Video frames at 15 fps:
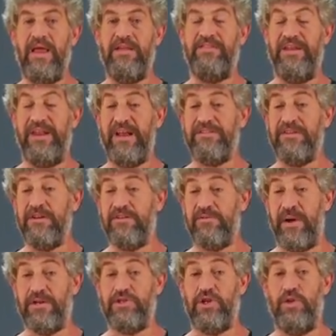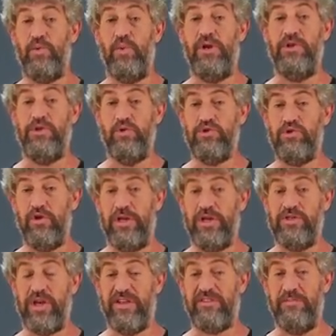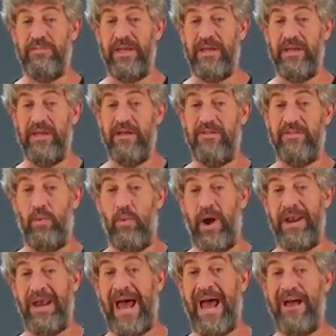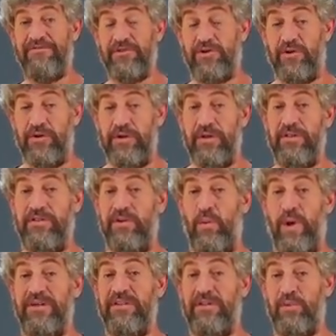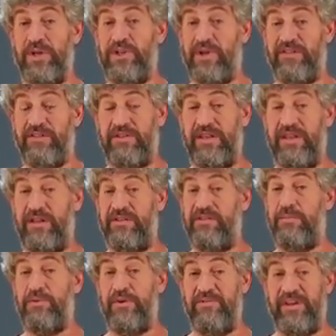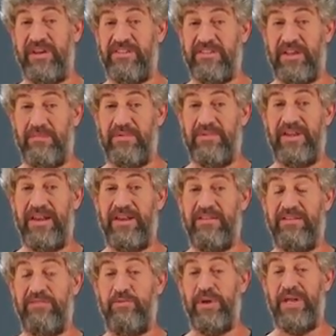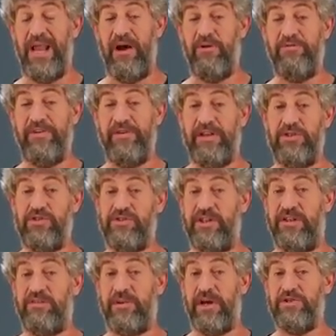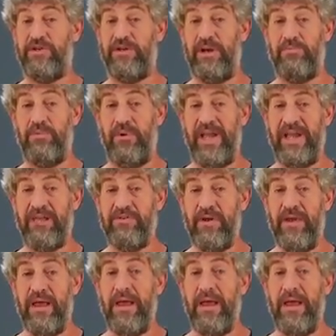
The next instruction will usually just be the one after the one that we just did in the previous step. That is, if we now finished instruction number 8,